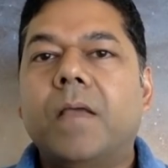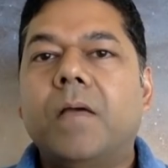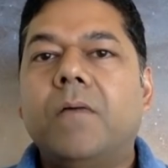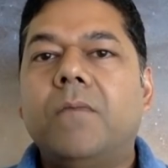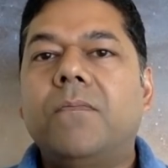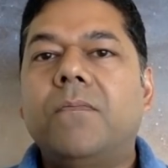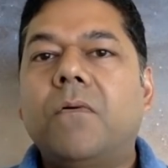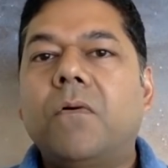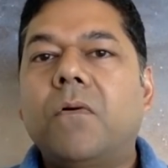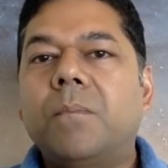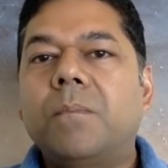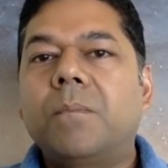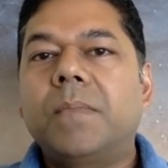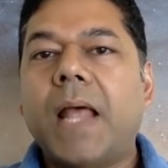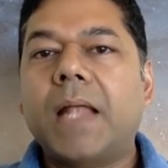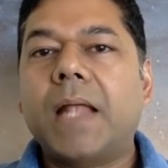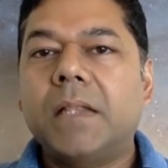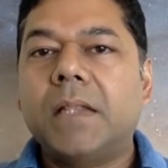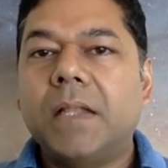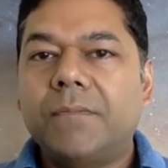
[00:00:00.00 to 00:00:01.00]
From
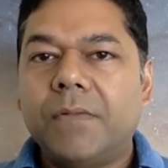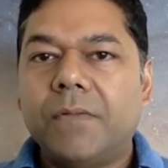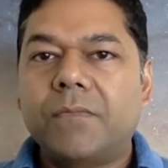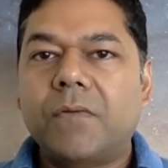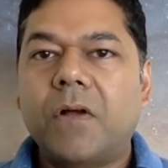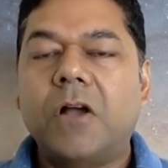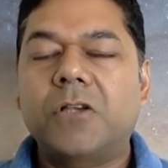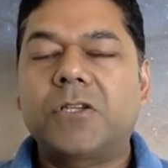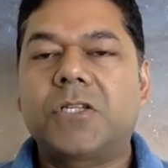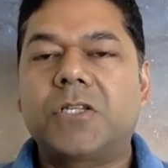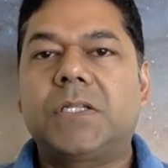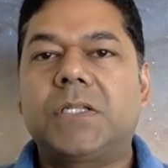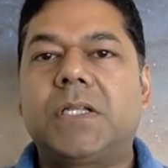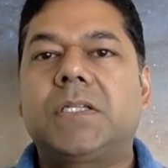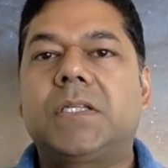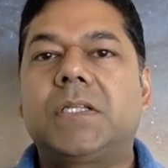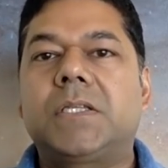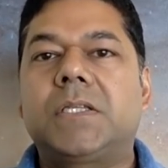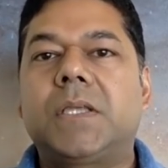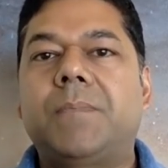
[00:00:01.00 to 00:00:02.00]
that level of
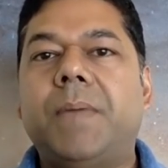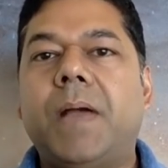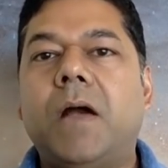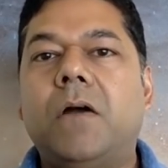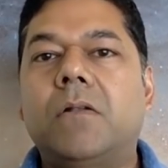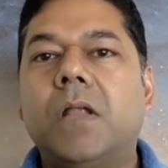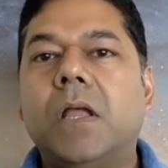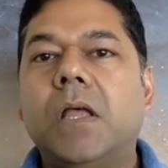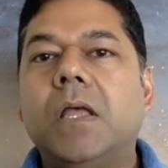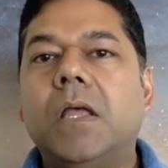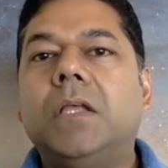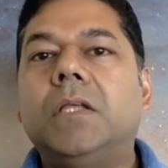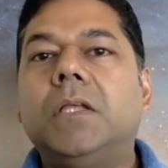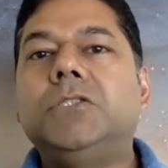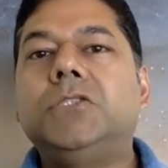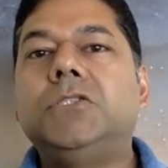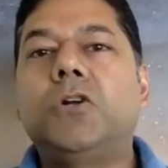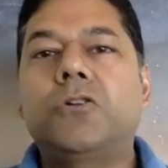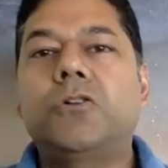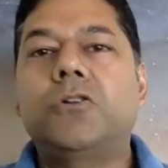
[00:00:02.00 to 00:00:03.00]
consciousness, it's about
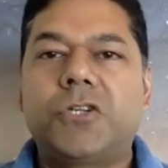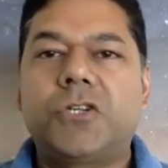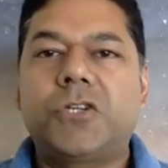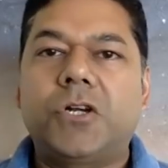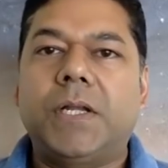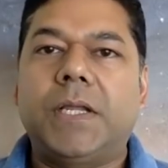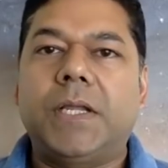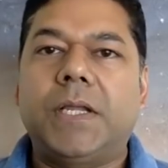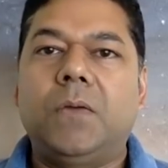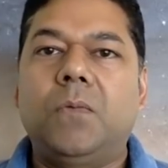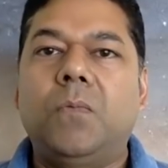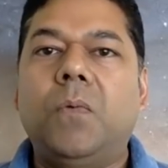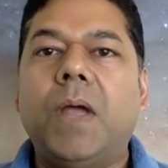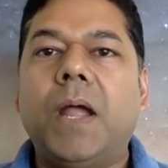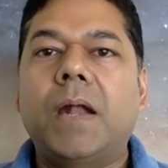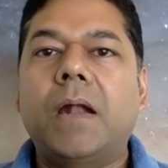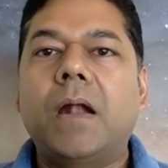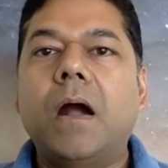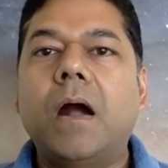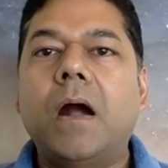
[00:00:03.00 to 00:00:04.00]
your journey.
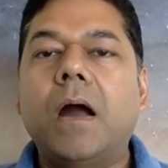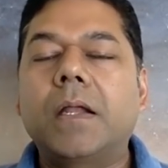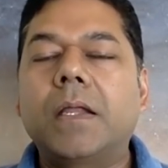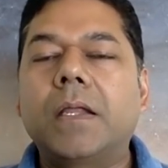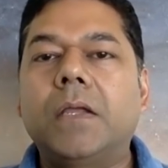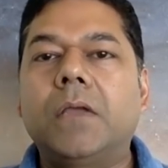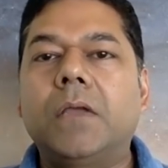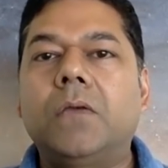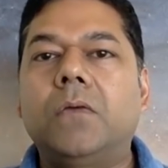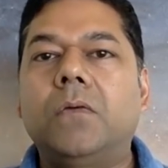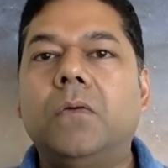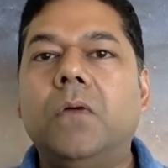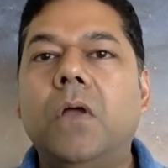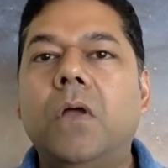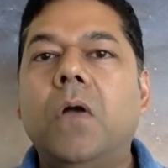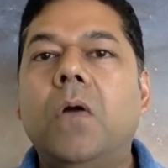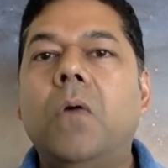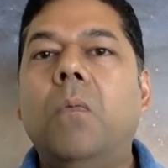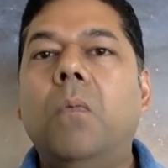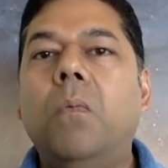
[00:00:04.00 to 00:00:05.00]
Where are you?
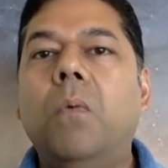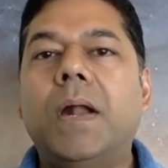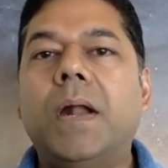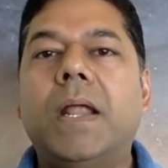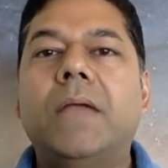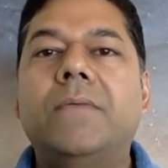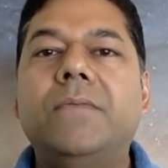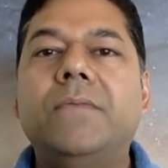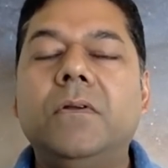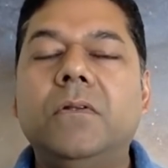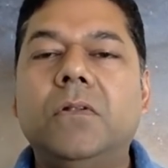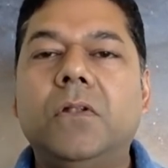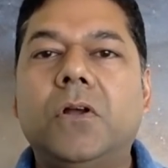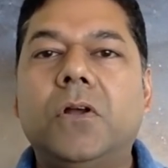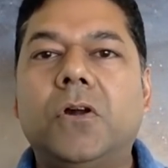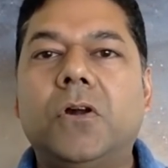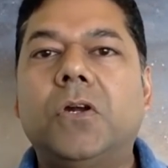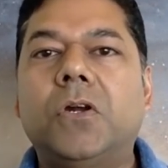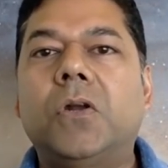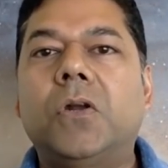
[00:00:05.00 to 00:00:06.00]
What have you
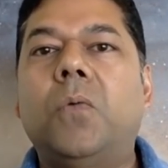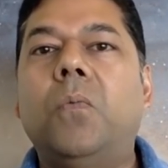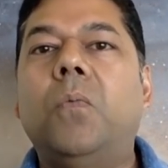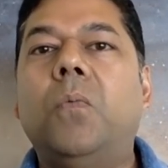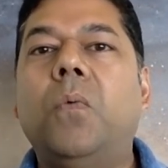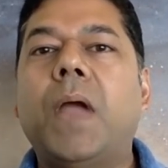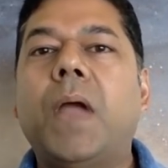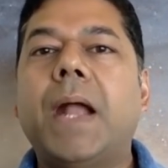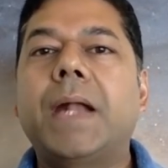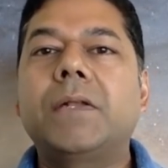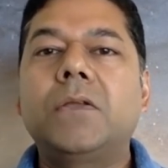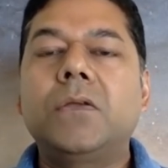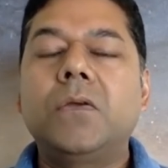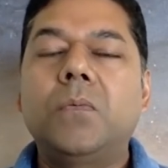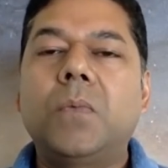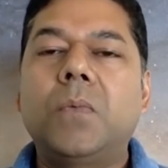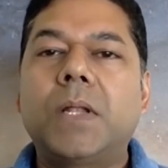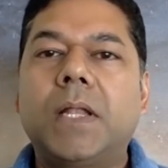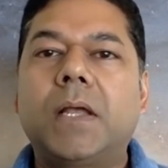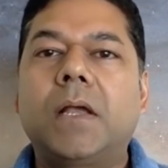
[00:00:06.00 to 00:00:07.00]
learned? Where do you
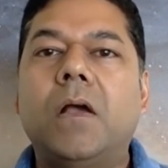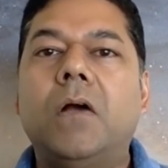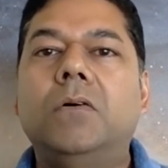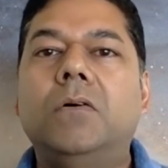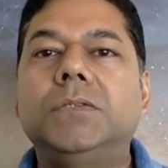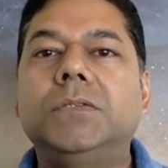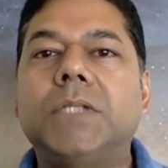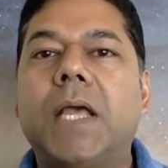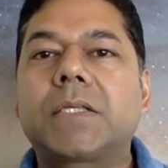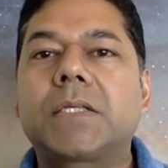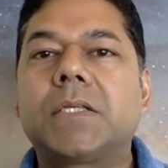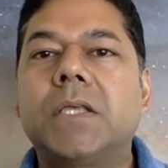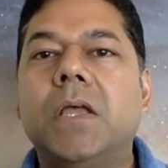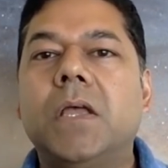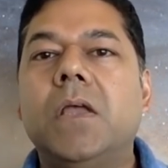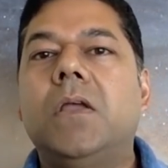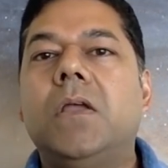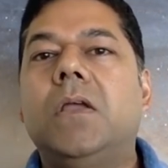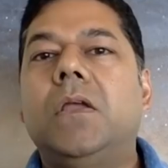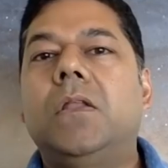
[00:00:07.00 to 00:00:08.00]
want to go next?
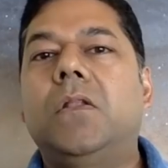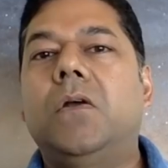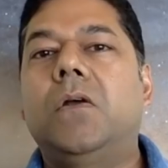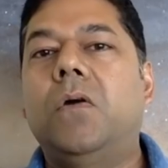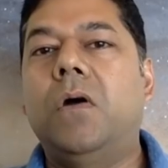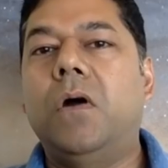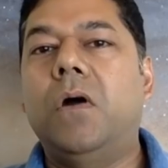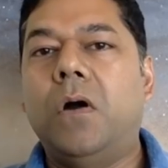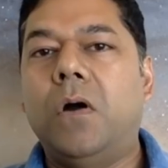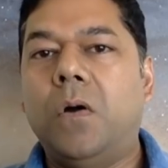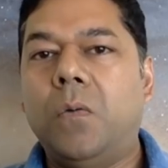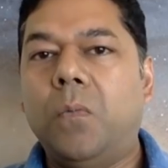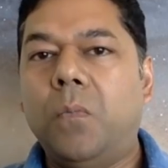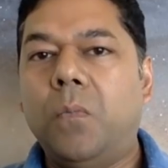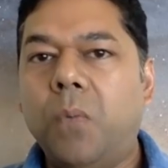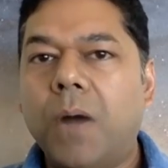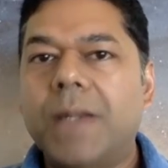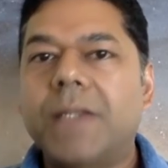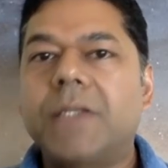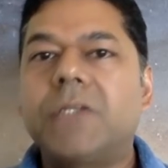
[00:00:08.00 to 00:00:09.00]

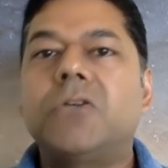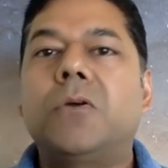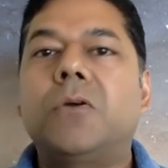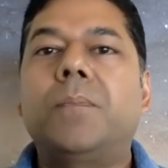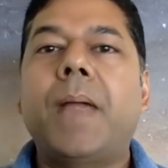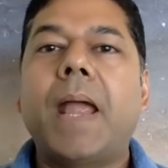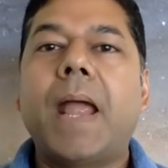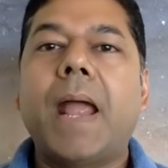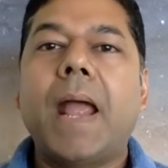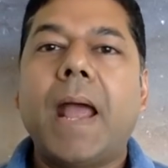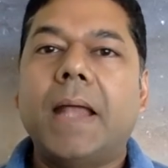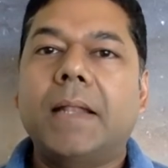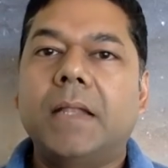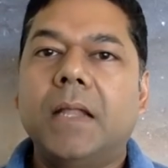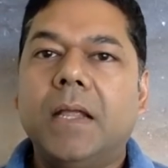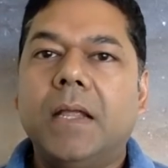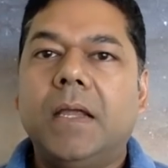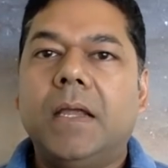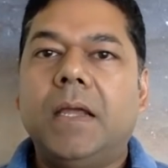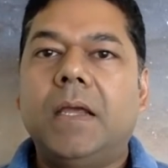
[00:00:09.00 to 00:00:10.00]
What is your path?
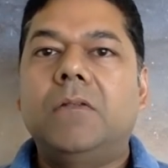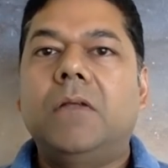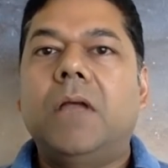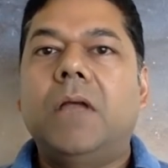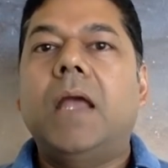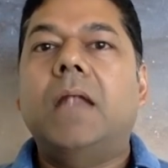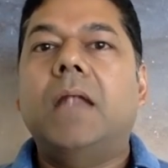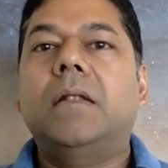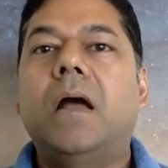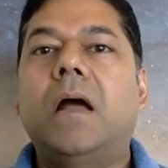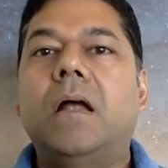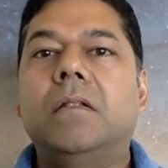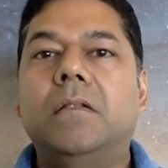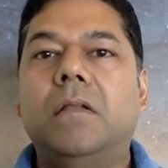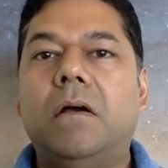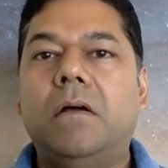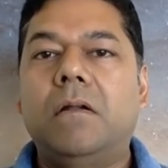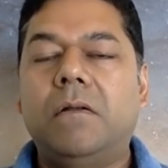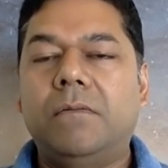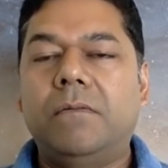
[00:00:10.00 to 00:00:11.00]
And a
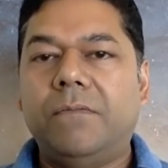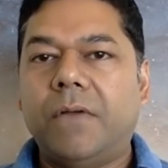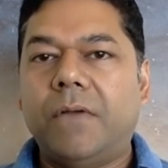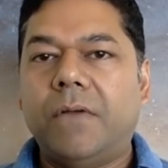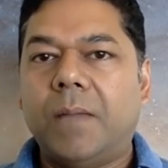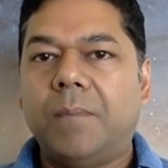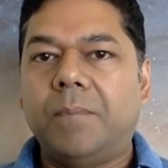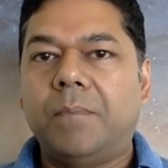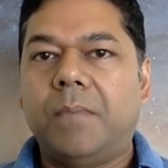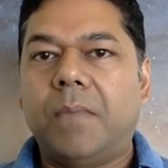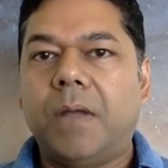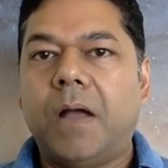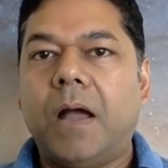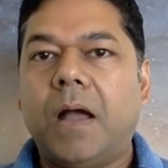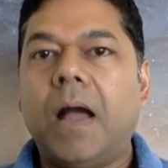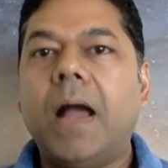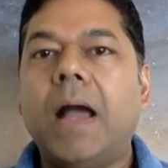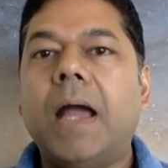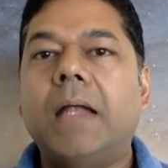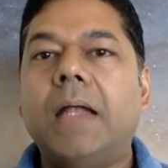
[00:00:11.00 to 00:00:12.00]
lot of
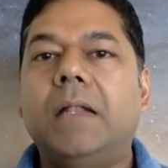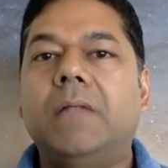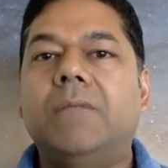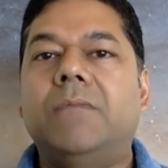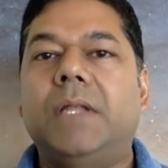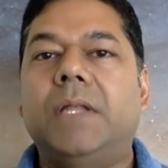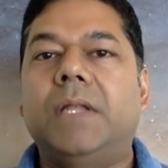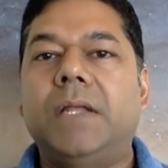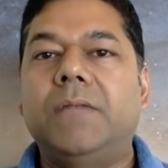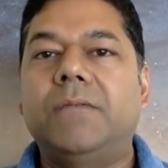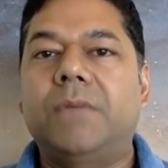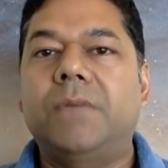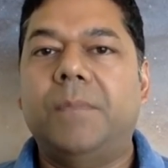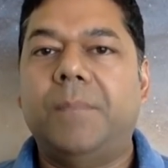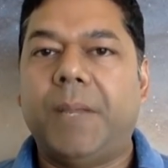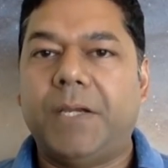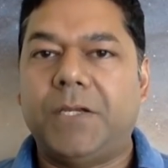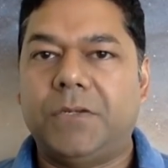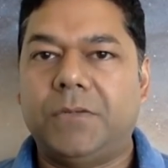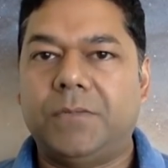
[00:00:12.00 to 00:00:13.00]
high level
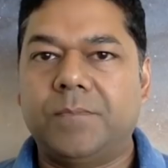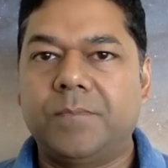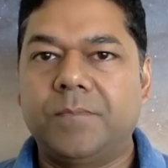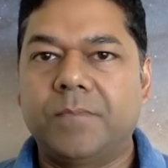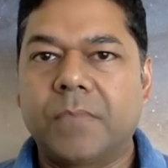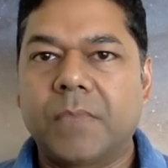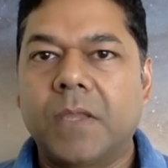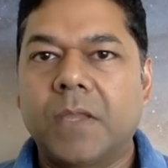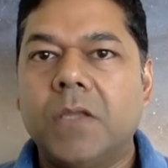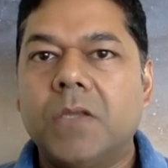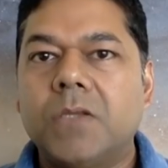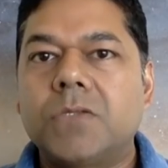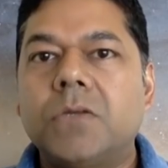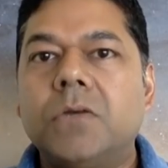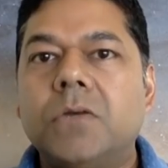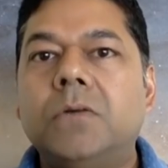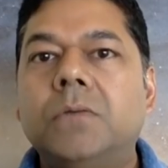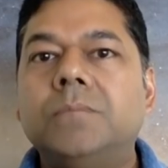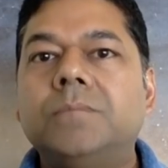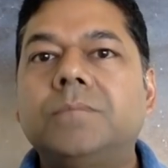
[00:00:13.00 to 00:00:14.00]
information.
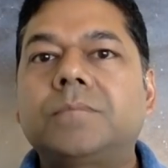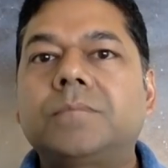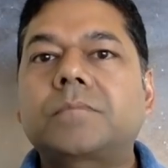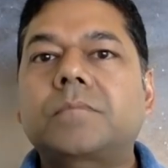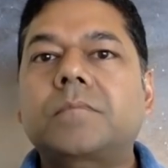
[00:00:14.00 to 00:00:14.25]
So